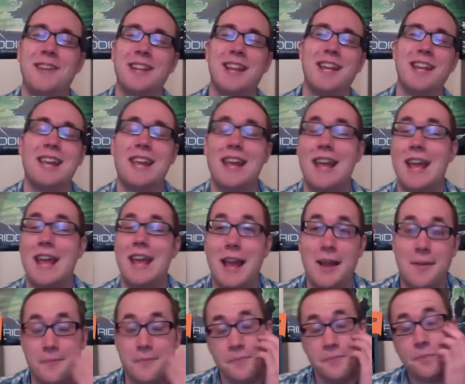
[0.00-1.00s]
Like,
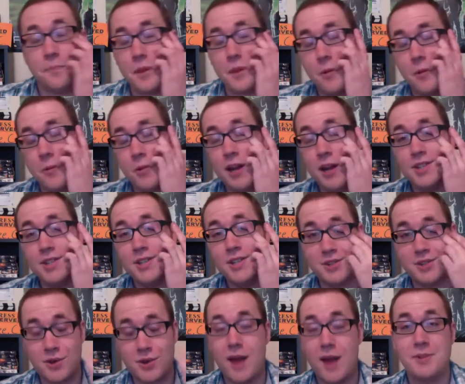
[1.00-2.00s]
what I just
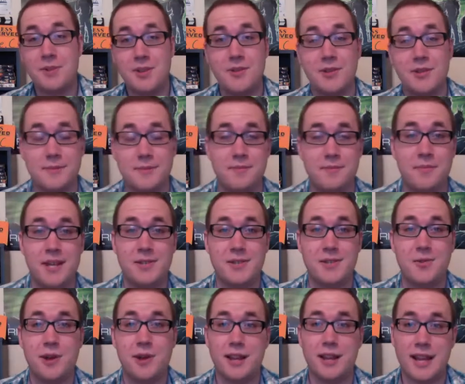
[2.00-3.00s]
described to you is
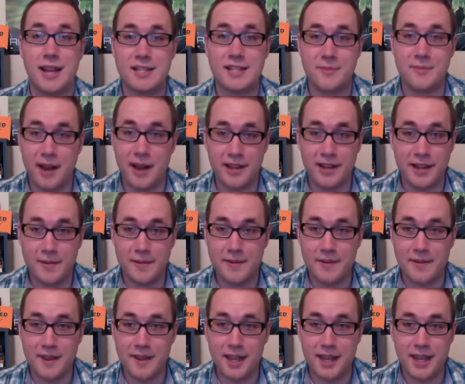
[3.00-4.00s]
basically what I liked about it and
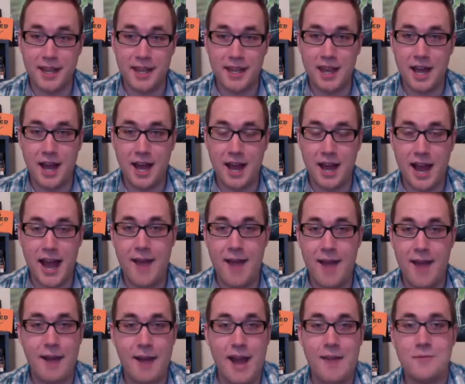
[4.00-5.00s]
everything, and I
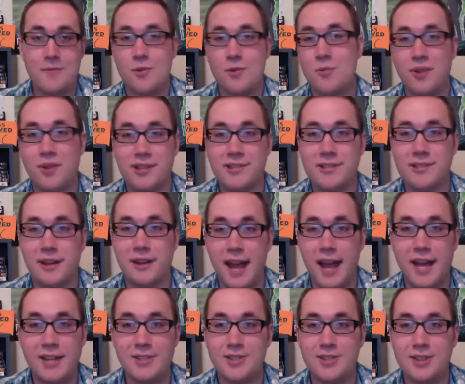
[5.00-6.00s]
have no complaints on it.
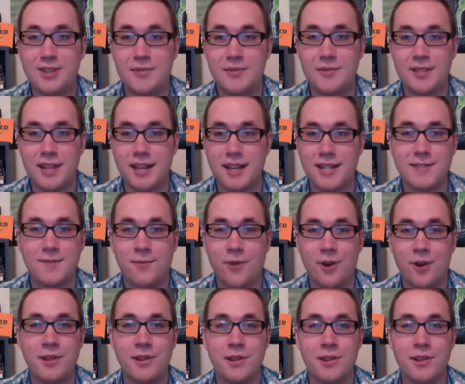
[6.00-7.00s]
I just thought it was a nice,
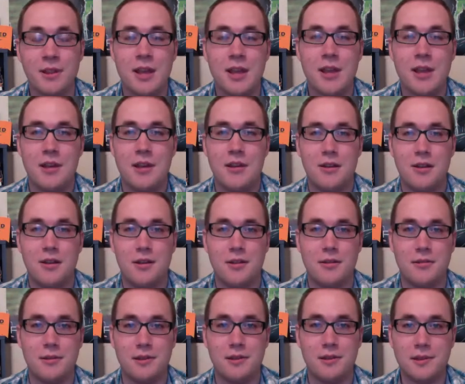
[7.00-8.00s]
fun
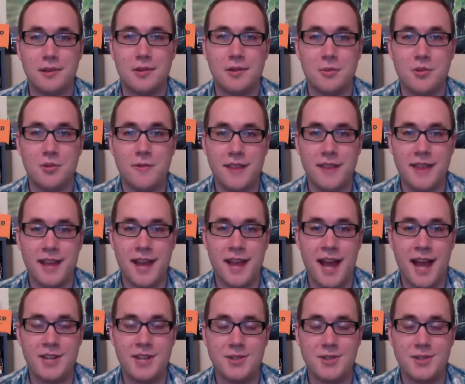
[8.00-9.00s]
little movie that
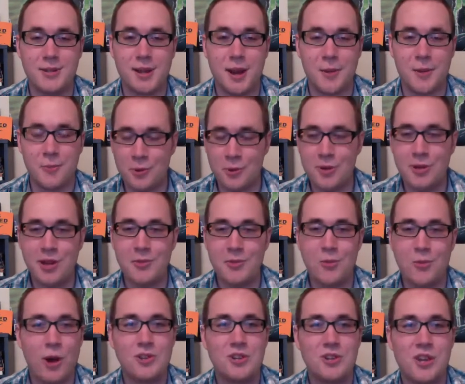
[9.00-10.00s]
I really liked
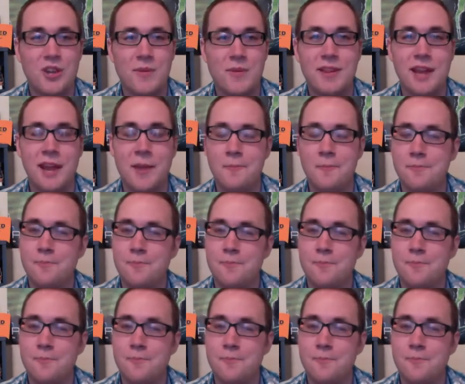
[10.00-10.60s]
watching at midnight.